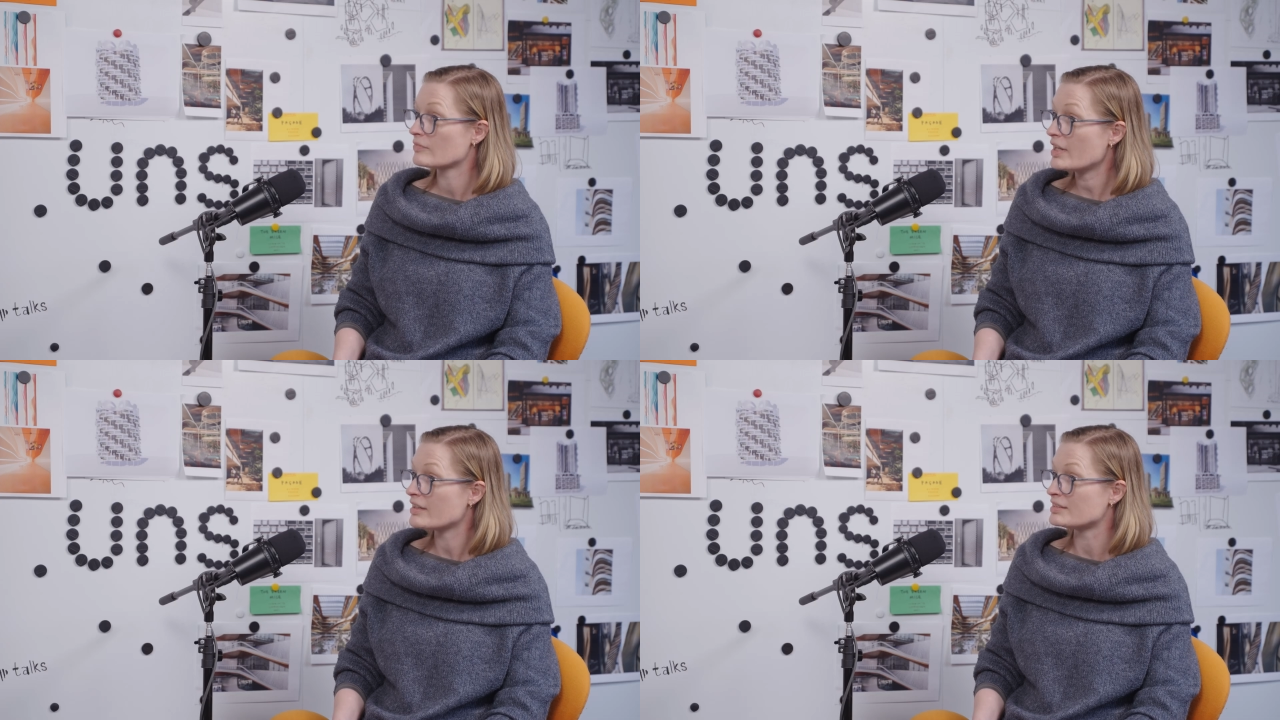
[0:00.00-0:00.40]

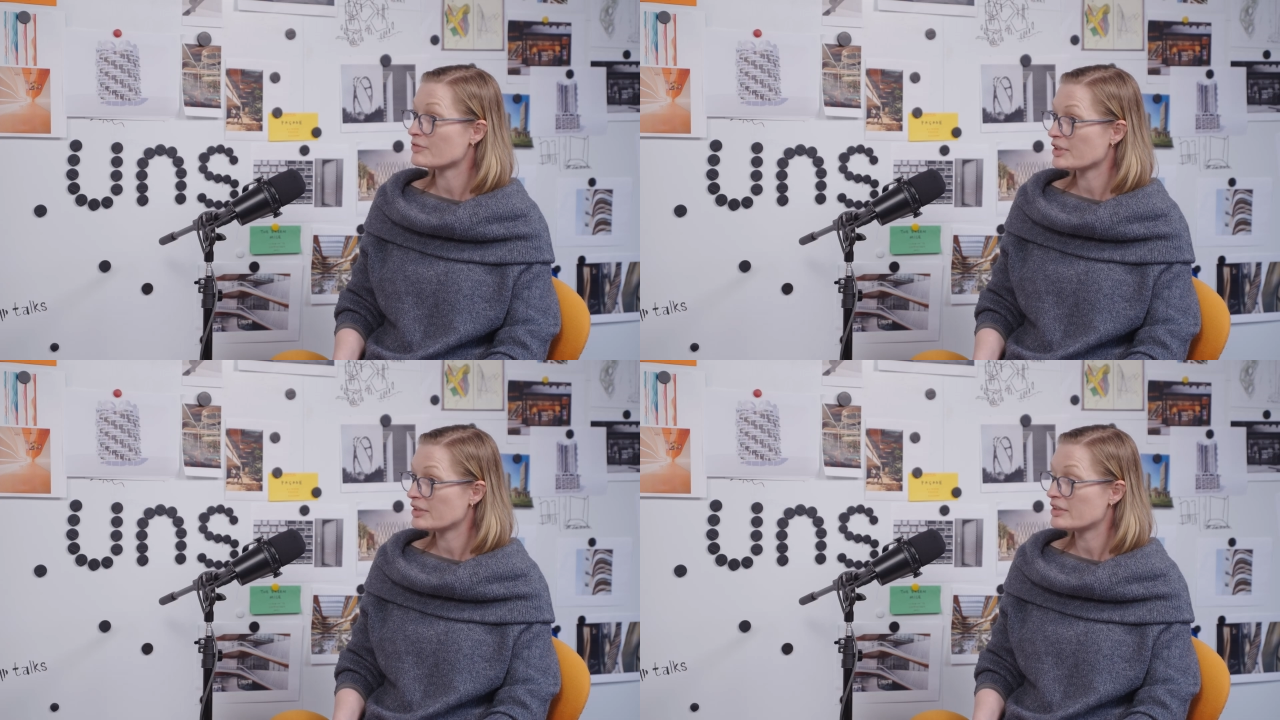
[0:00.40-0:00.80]
Nice,
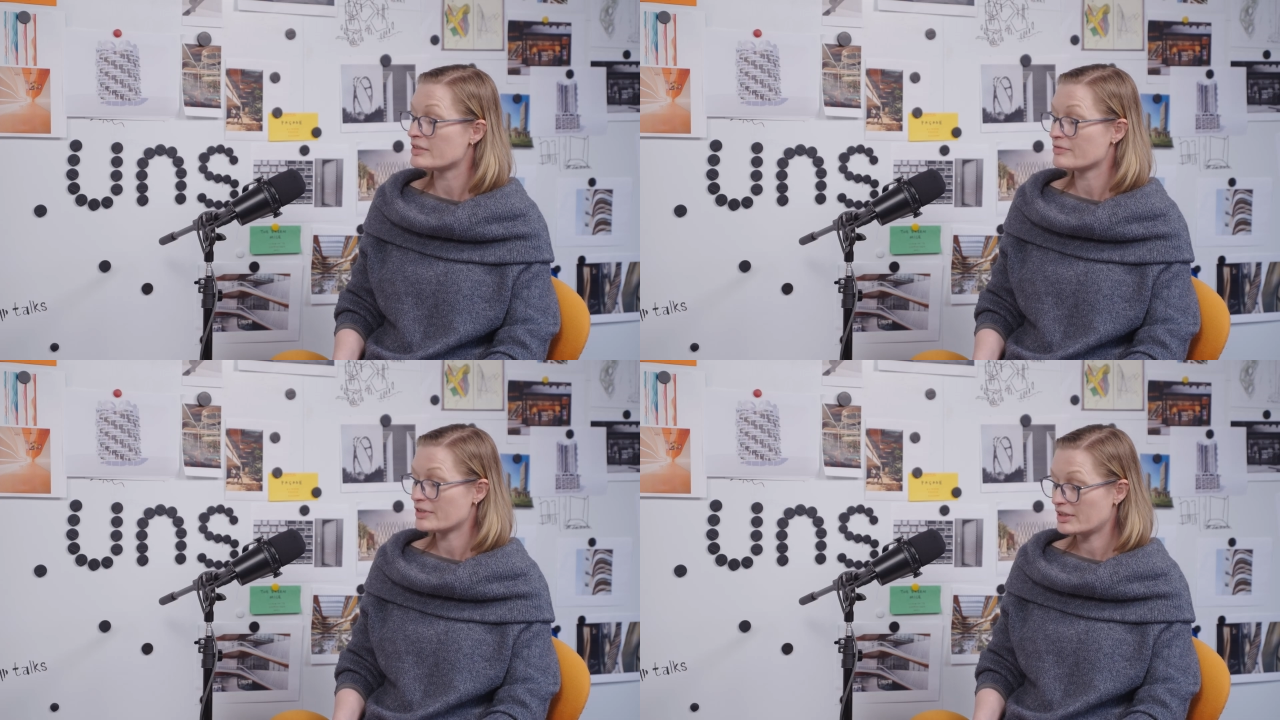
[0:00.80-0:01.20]
very
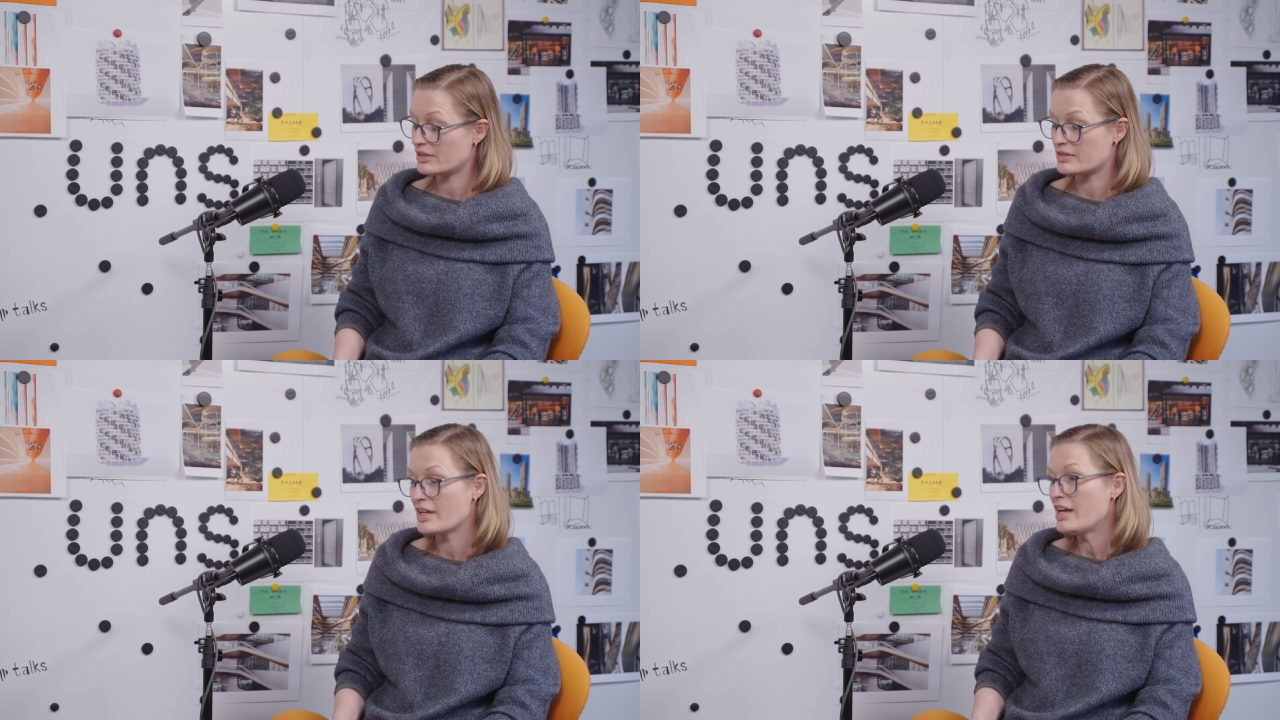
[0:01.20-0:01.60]
good, very
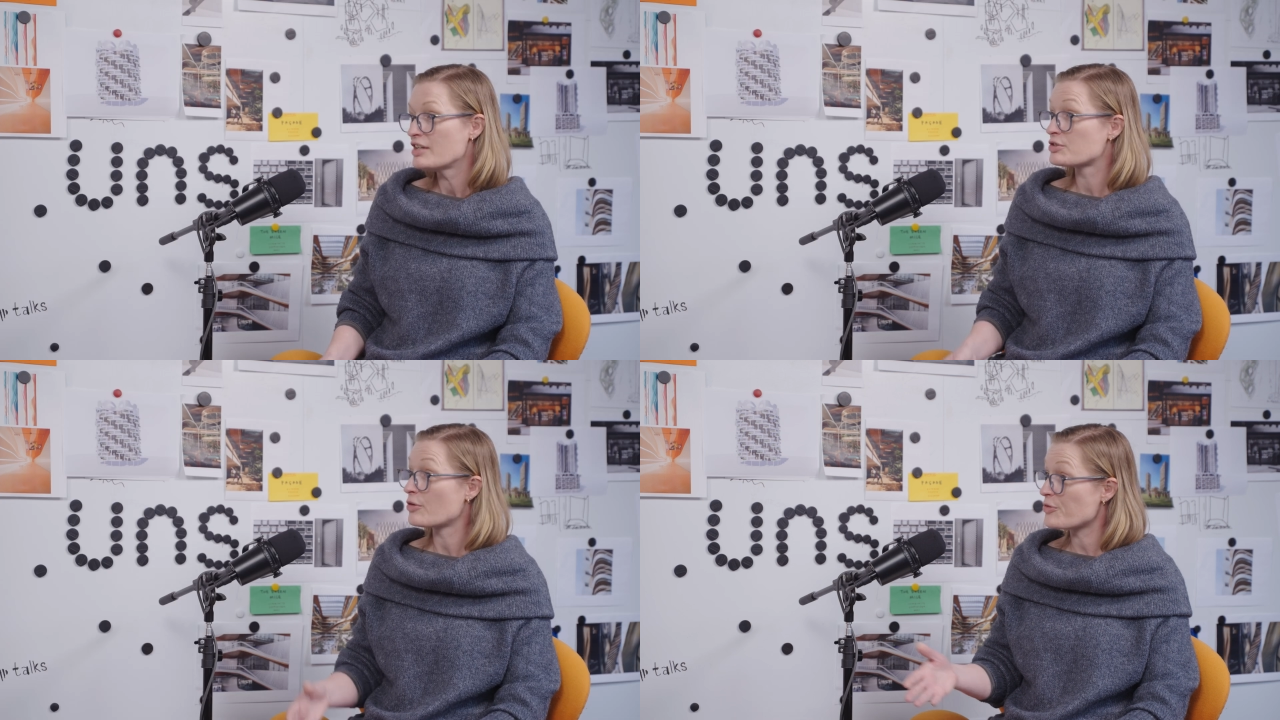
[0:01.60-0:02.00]
good.
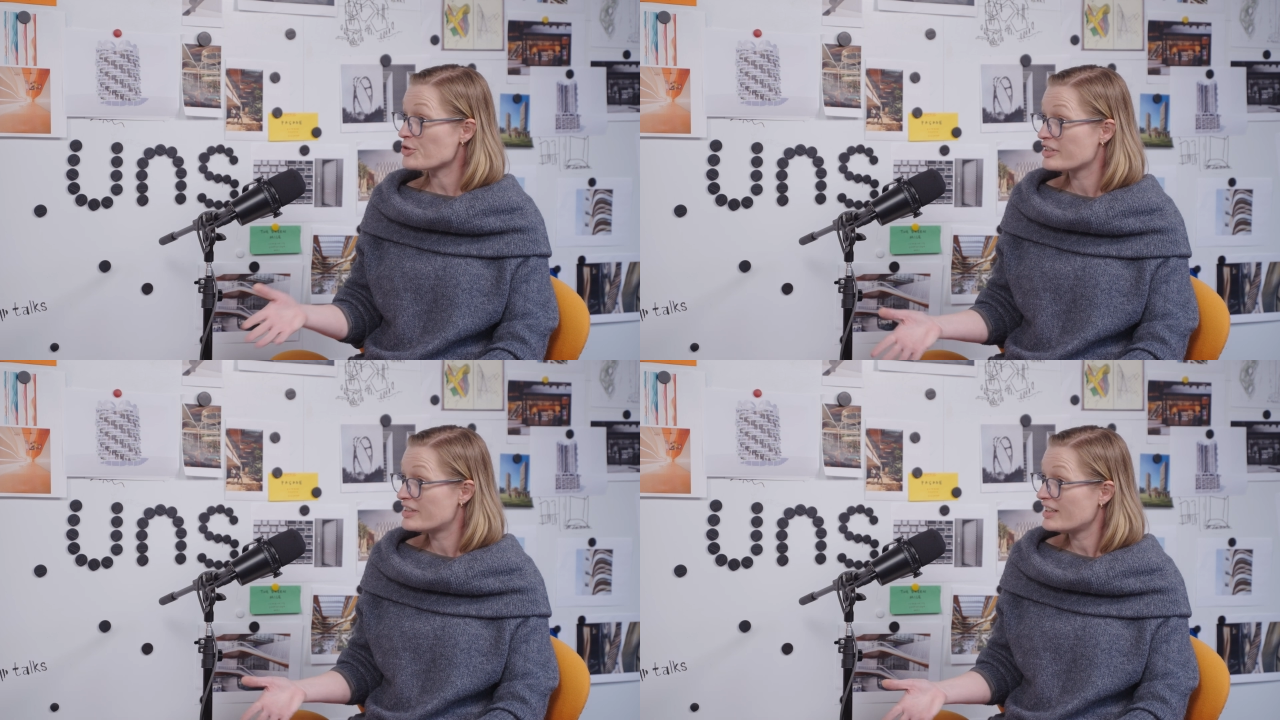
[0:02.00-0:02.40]
So
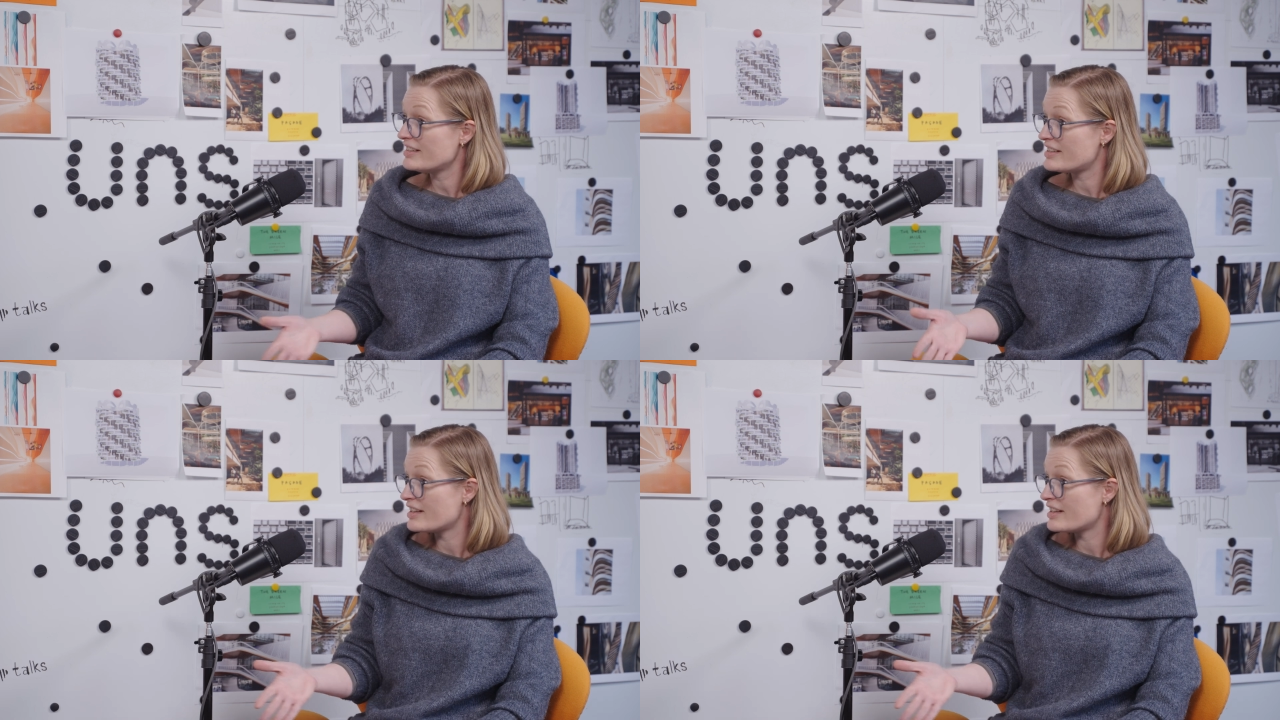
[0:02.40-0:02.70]
versatility,